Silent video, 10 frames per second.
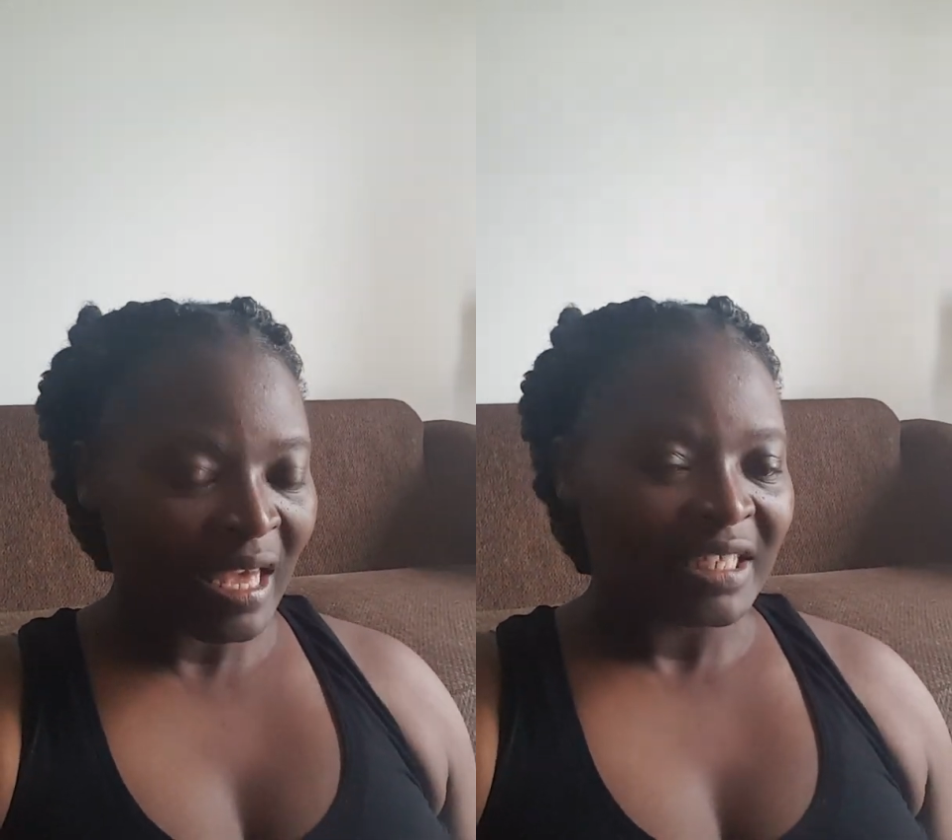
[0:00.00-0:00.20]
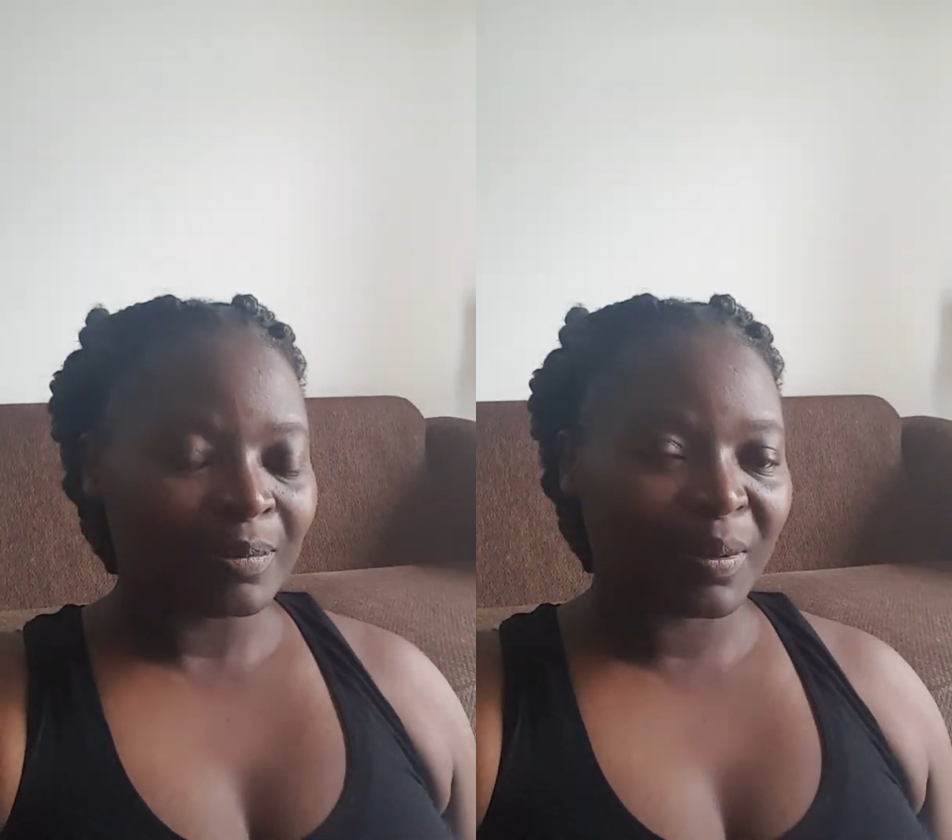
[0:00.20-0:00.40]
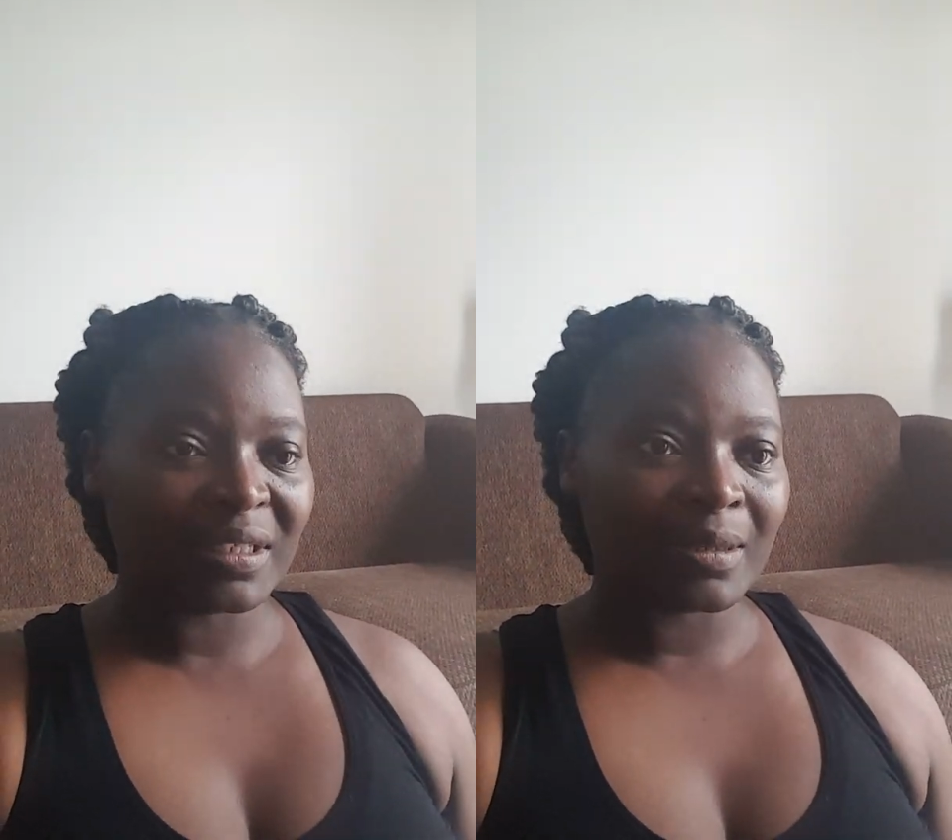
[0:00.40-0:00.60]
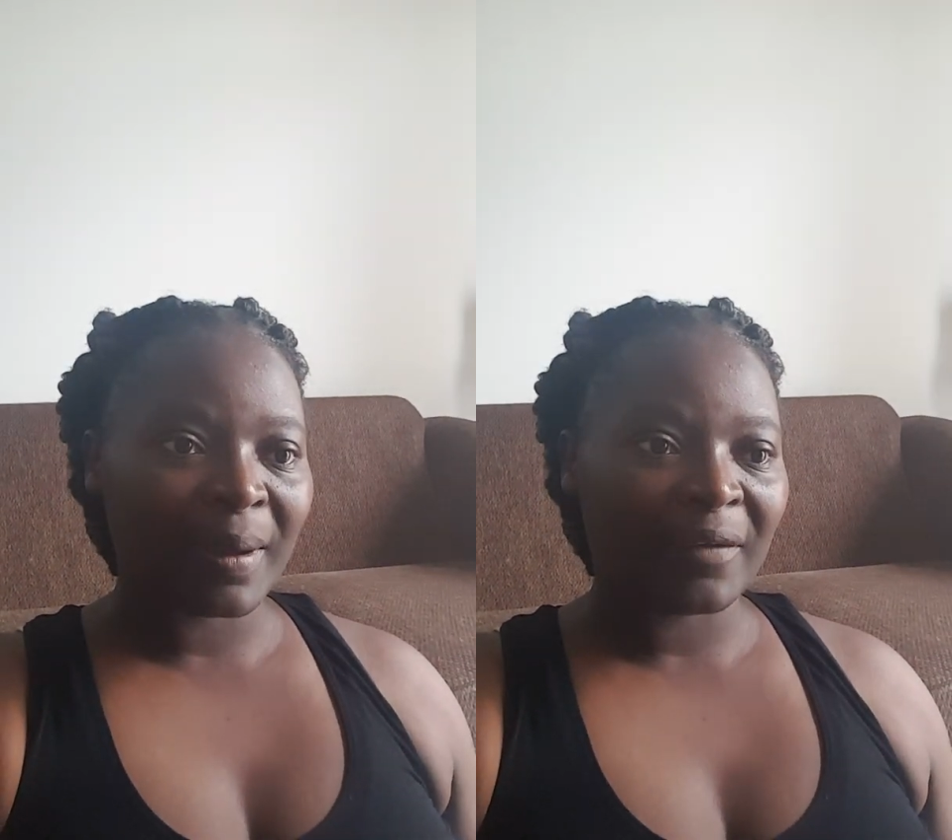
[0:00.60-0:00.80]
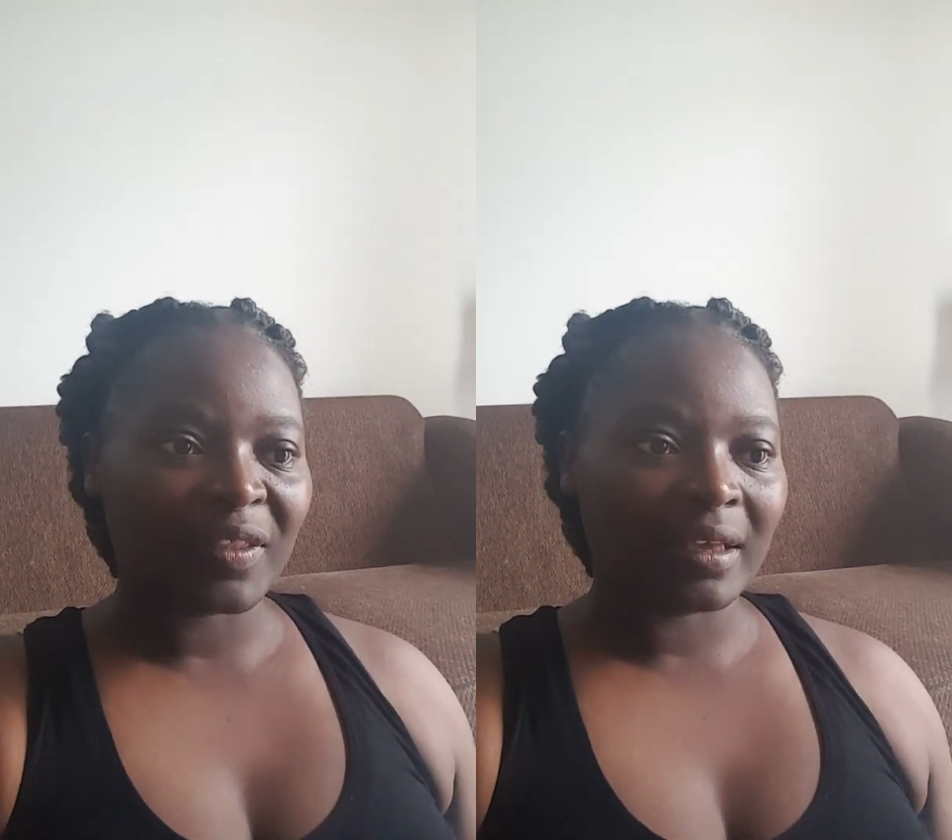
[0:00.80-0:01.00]
speaks
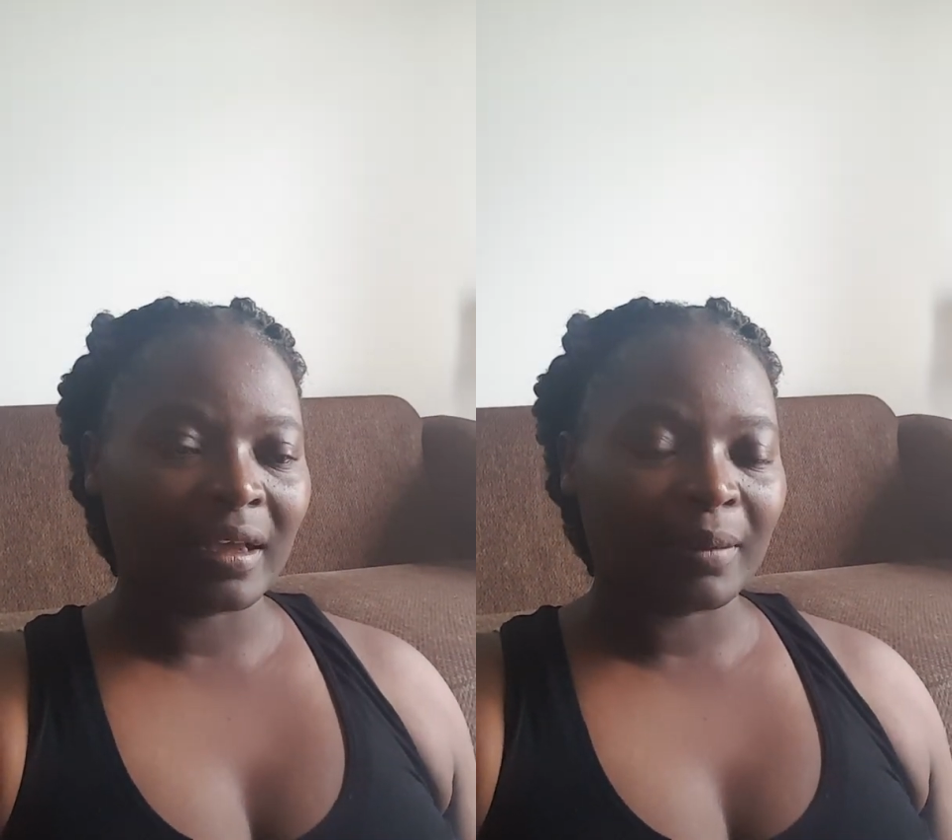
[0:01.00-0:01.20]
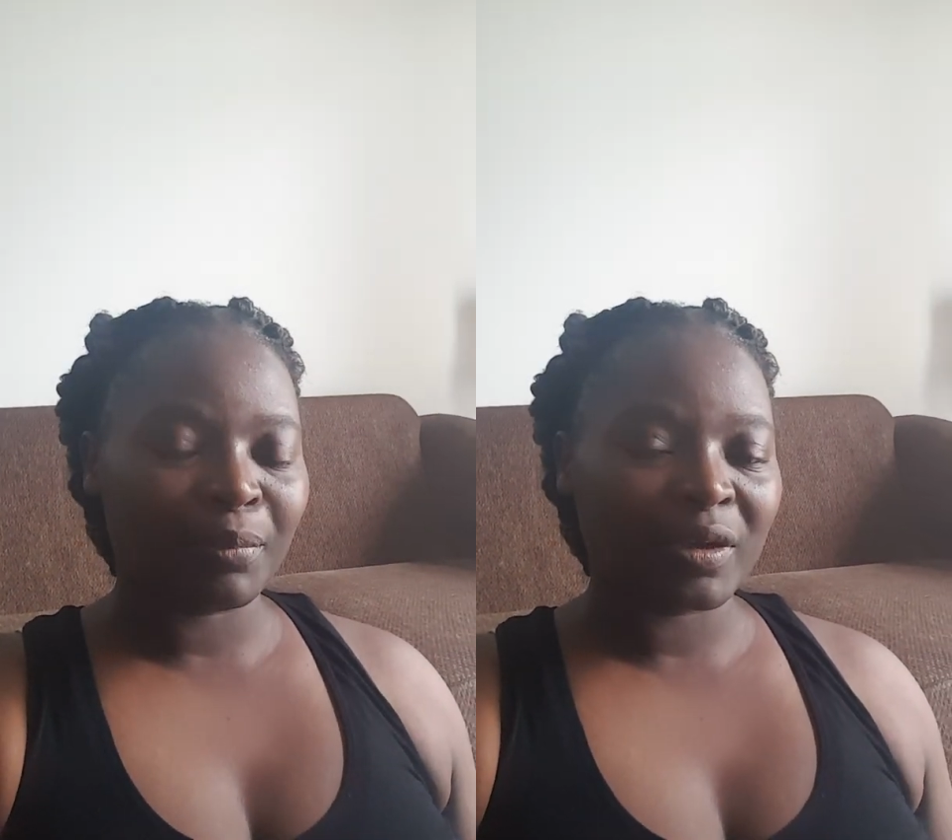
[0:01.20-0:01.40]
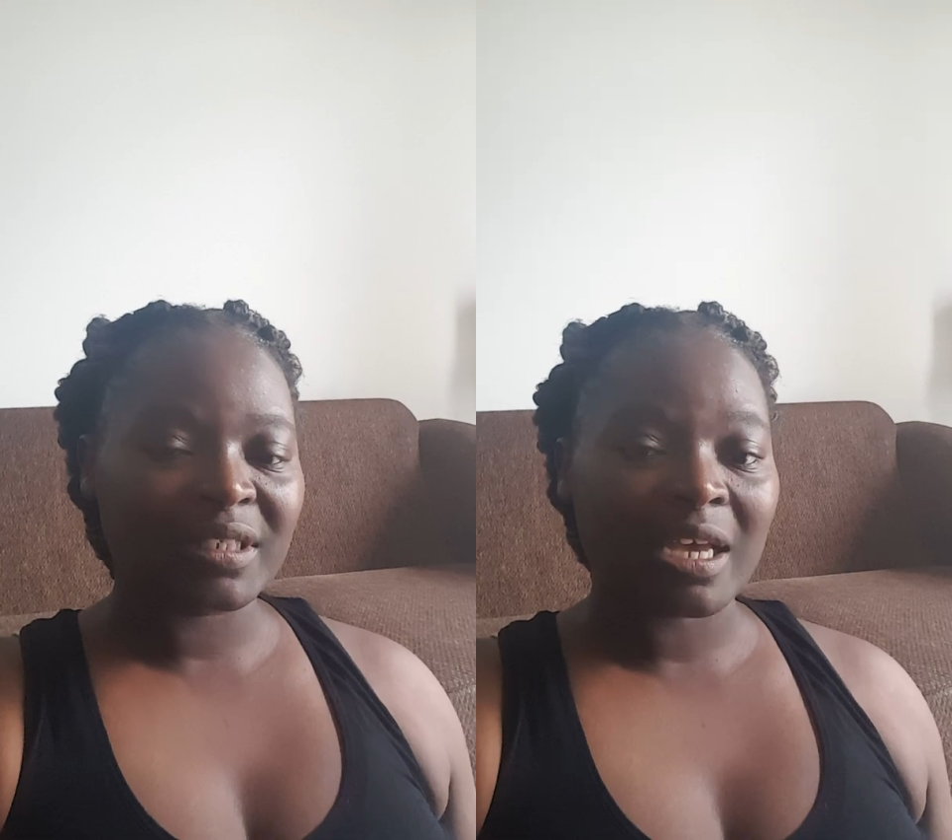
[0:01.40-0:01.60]
about the prince